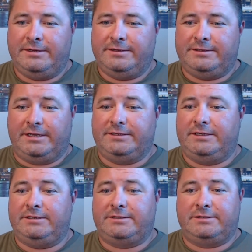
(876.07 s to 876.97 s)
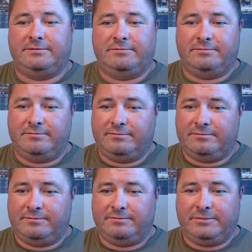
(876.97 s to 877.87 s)
says he's
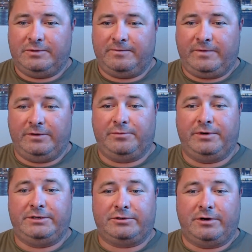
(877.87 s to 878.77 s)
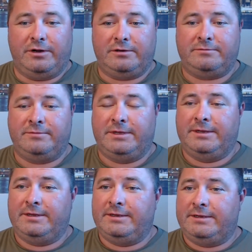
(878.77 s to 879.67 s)
feeling pretty strong.
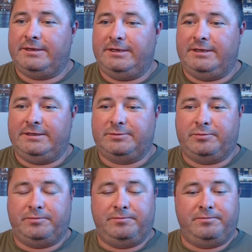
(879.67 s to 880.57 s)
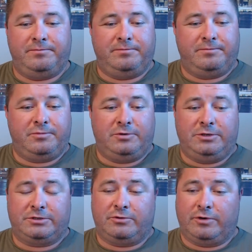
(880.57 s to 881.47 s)
He's
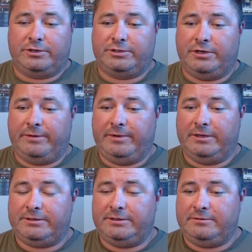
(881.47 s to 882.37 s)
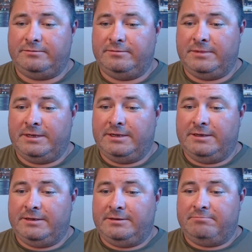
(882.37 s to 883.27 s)
just crushed Tom Nelson.
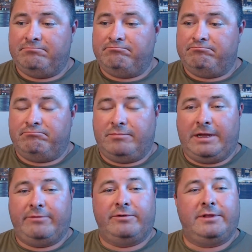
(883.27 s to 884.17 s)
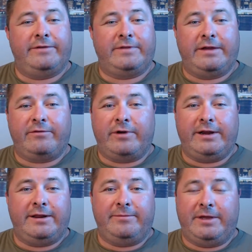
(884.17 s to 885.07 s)
I would love to have a
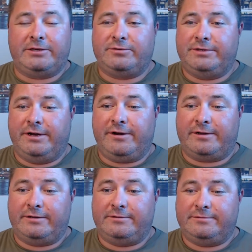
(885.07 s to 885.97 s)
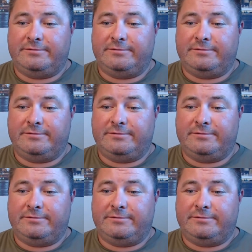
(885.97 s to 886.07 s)
right-handed match with Derek.